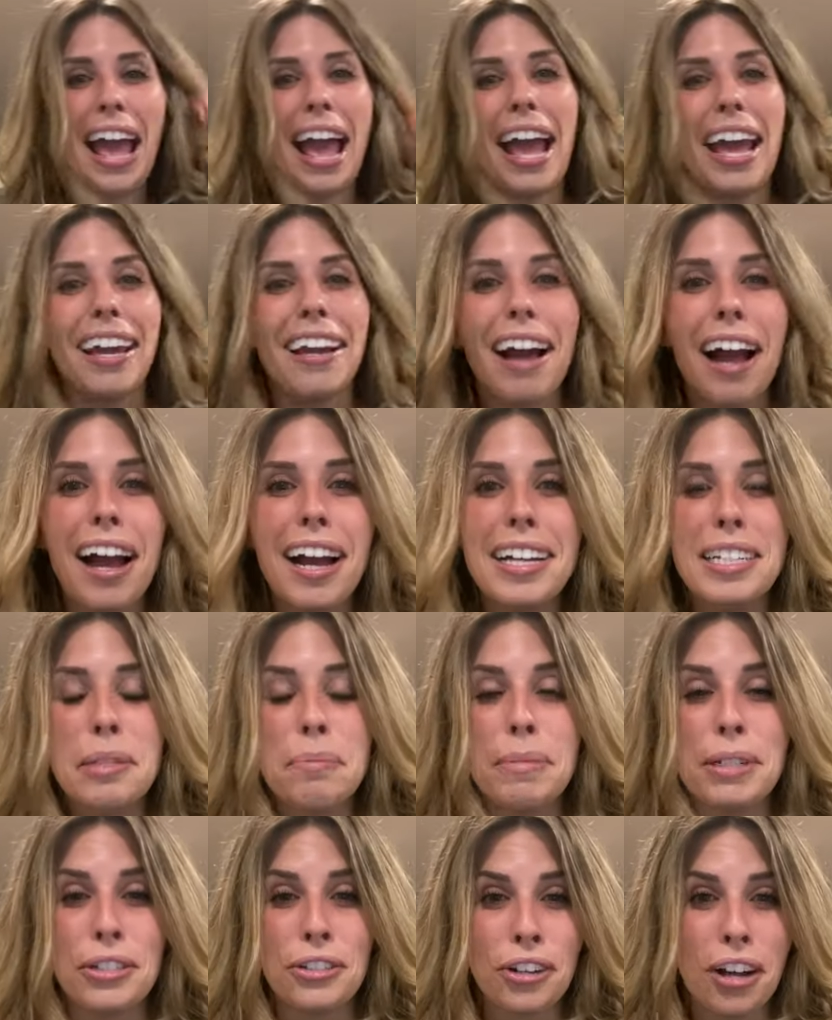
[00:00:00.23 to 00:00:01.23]
Hey guys,
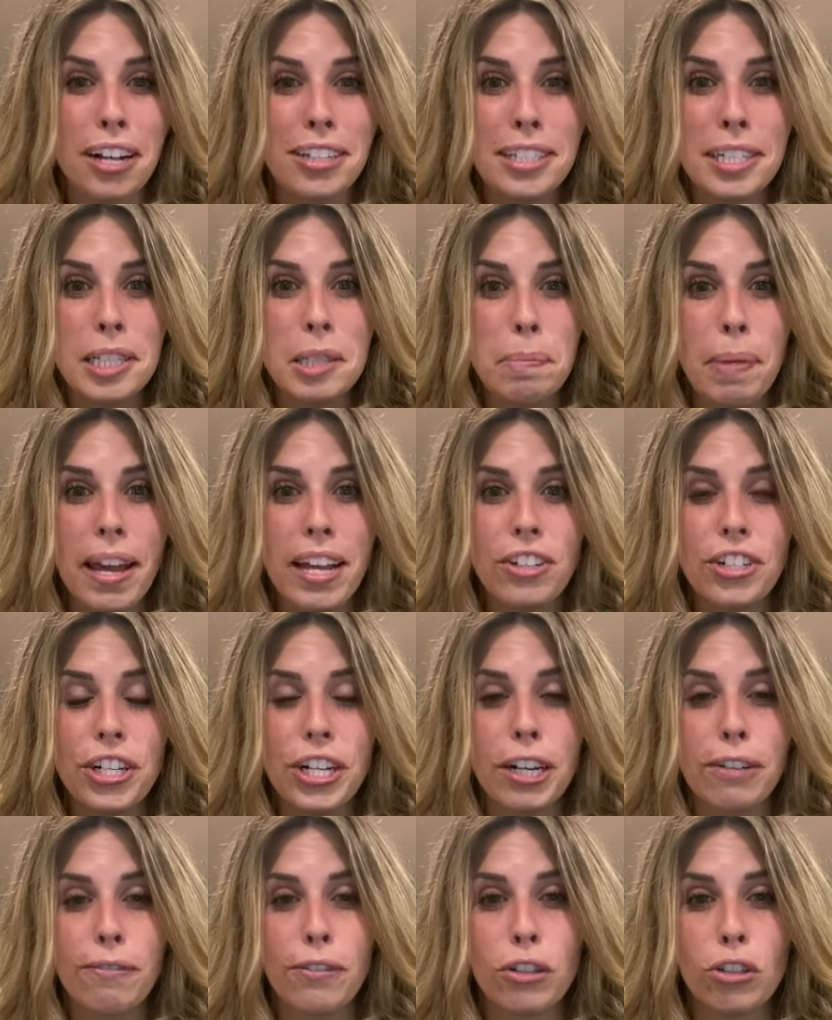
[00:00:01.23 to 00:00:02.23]
Miss Johnson's page
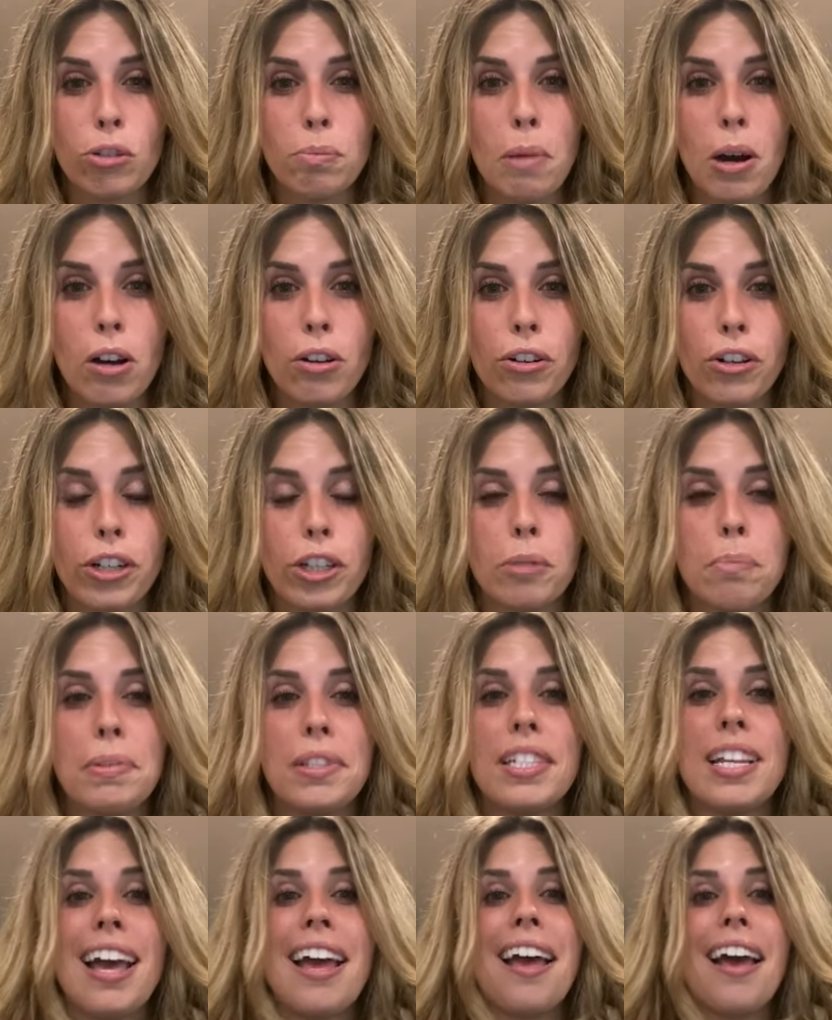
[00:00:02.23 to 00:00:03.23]
here for small
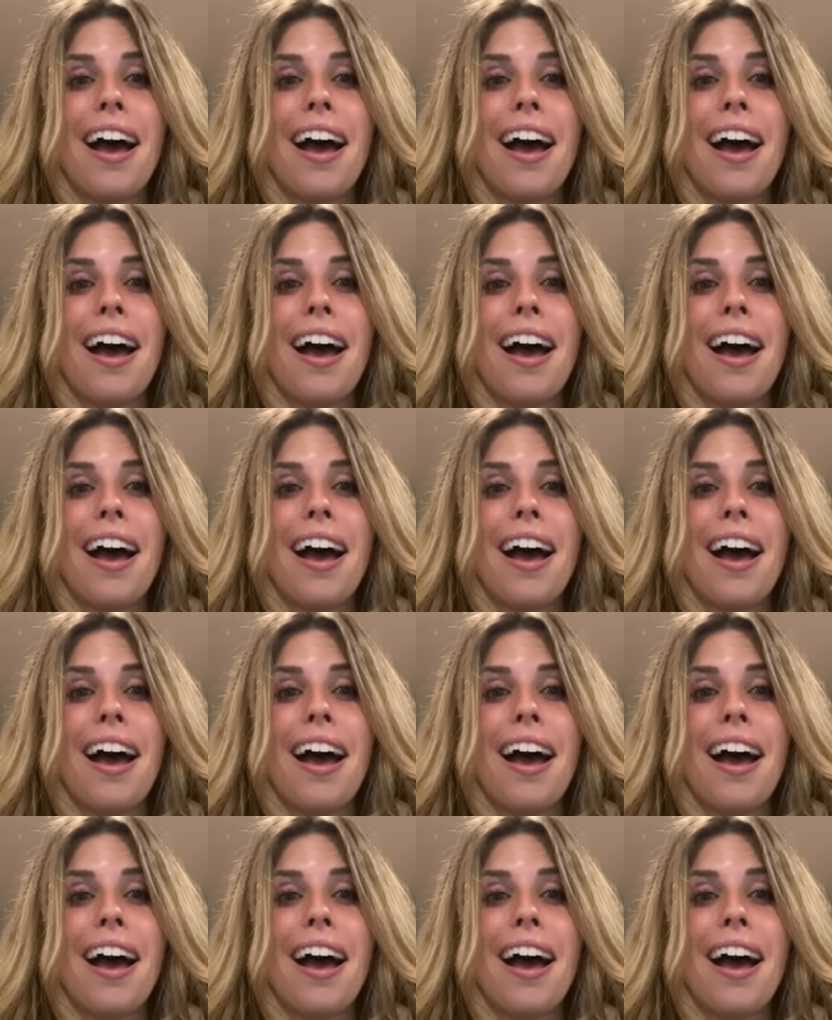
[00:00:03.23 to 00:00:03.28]
groups.